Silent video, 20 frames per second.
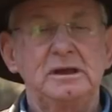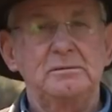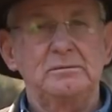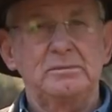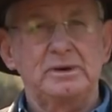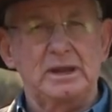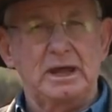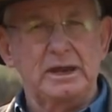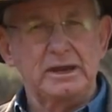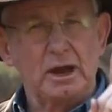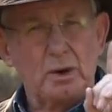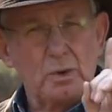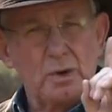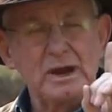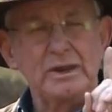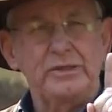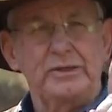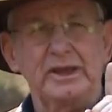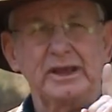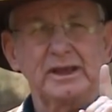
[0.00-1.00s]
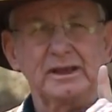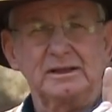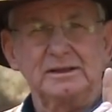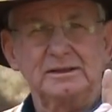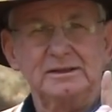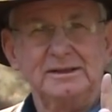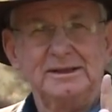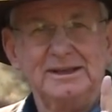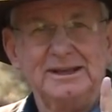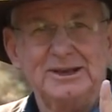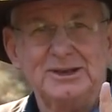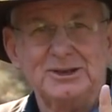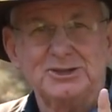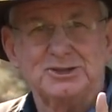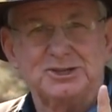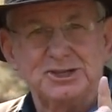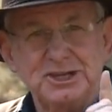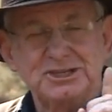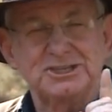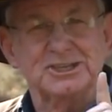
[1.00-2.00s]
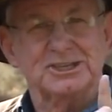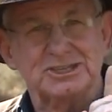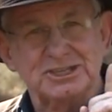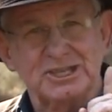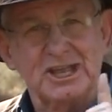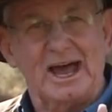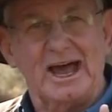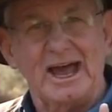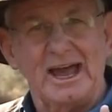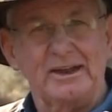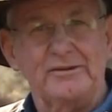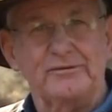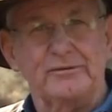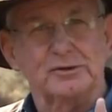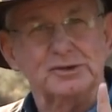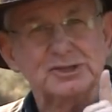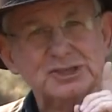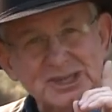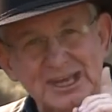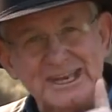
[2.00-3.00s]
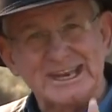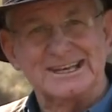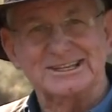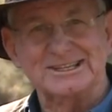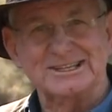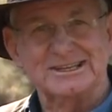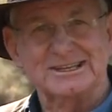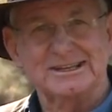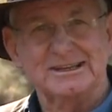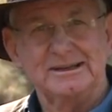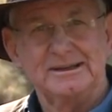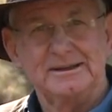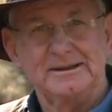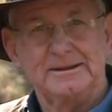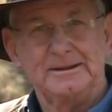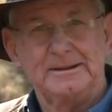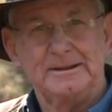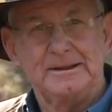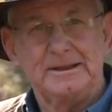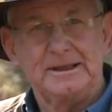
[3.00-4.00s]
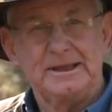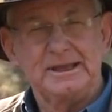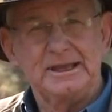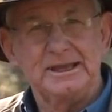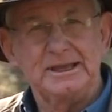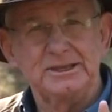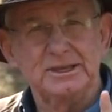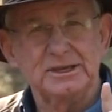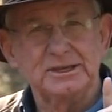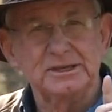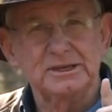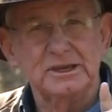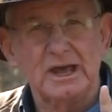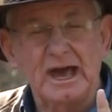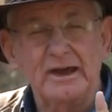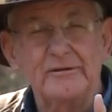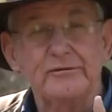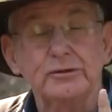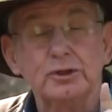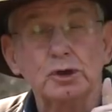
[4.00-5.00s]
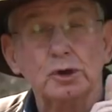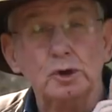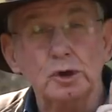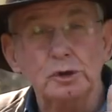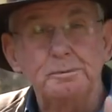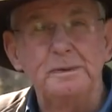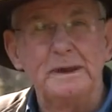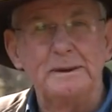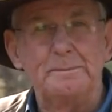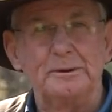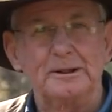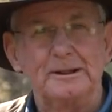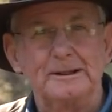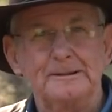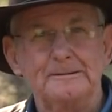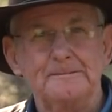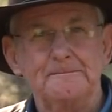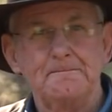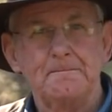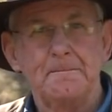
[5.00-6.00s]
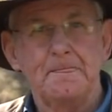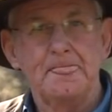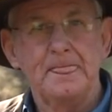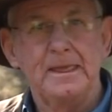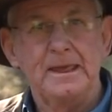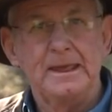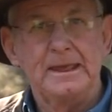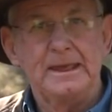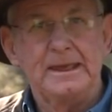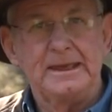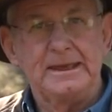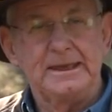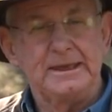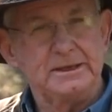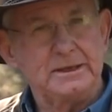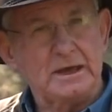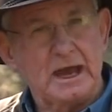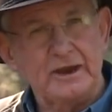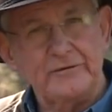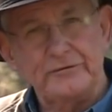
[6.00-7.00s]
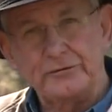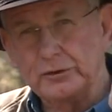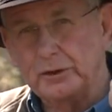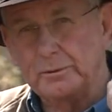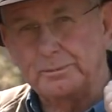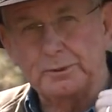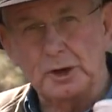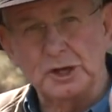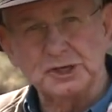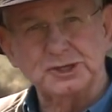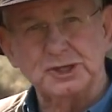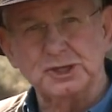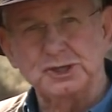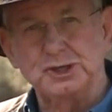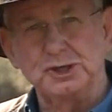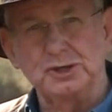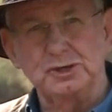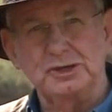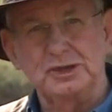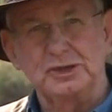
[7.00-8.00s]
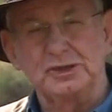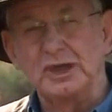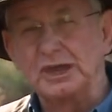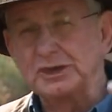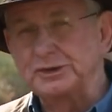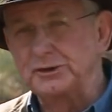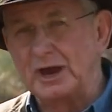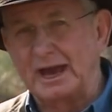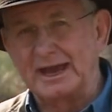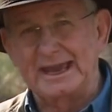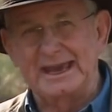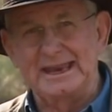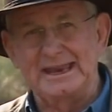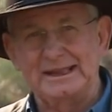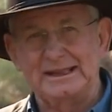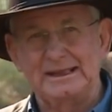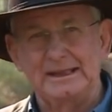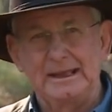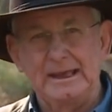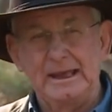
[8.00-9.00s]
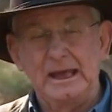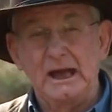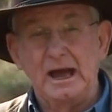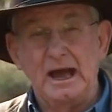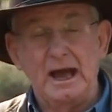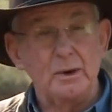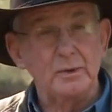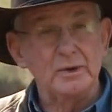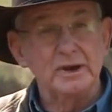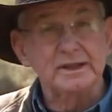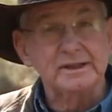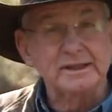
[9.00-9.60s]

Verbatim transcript: But I know one thing Jesus died for sinners he didn't die for the good people. He died for the prostitute, the drug addict. I want to